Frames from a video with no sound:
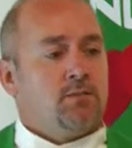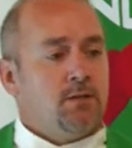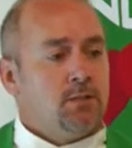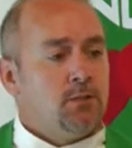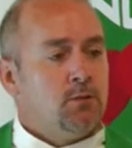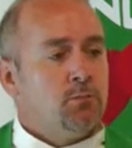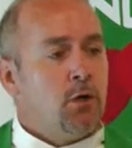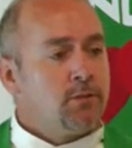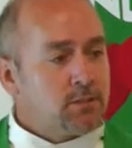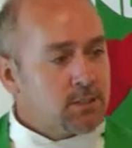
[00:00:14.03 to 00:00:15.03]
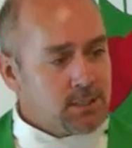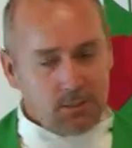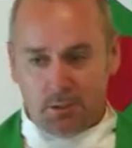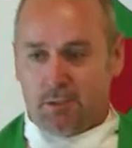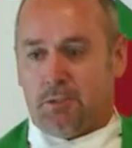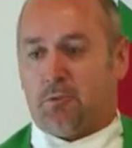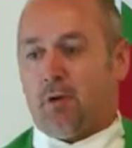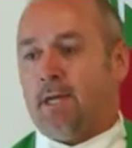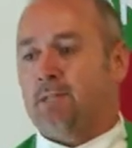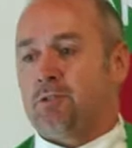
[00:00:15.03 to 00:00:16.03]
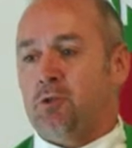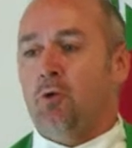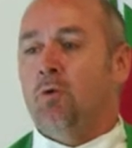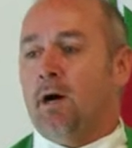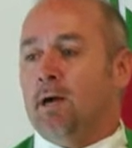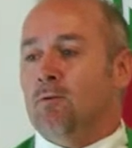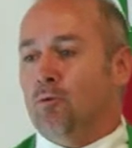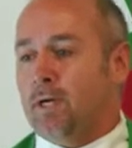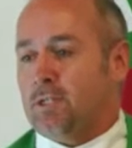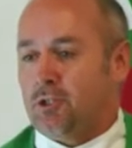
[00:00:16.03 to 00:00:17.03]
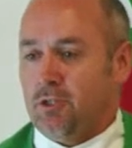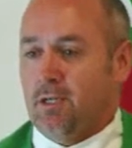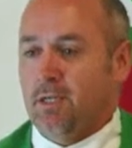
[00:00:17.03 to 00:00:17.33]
fellow brothers and sisters in Christ who are rich